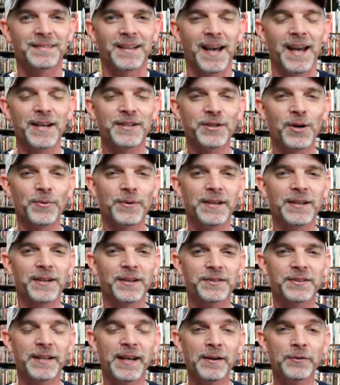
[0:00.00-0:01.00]
Hey, Tony
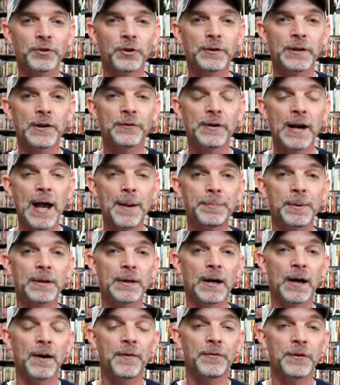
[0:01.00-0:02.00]
here. Today we're doing an
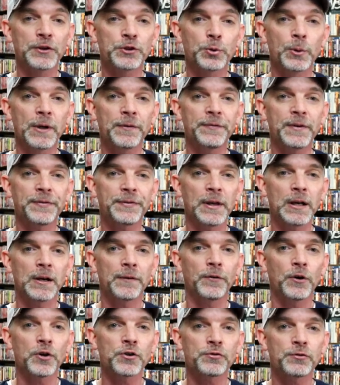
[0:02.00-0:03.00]
unwrapping of the 25th
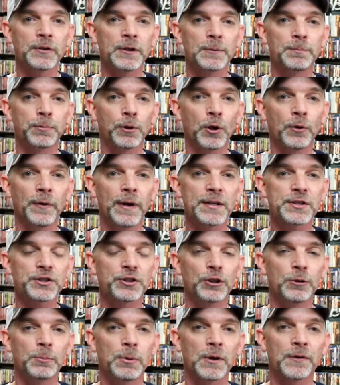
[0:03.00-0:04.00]
anniversary Blu-ray
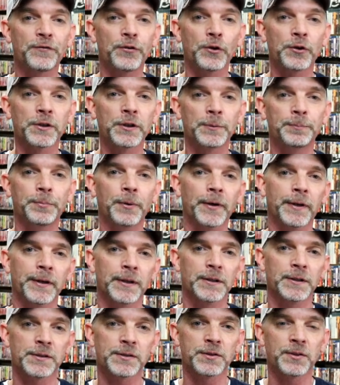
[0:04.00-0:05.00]
Steelbook for Good
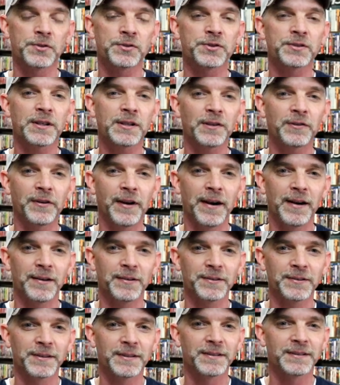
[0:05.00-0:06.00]
Burger, so stick
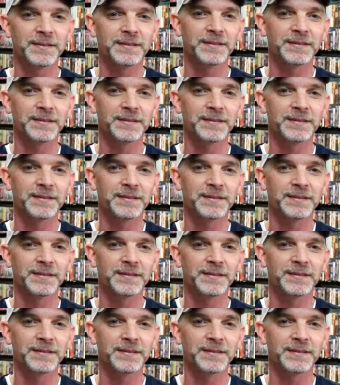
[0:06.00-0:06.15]
around.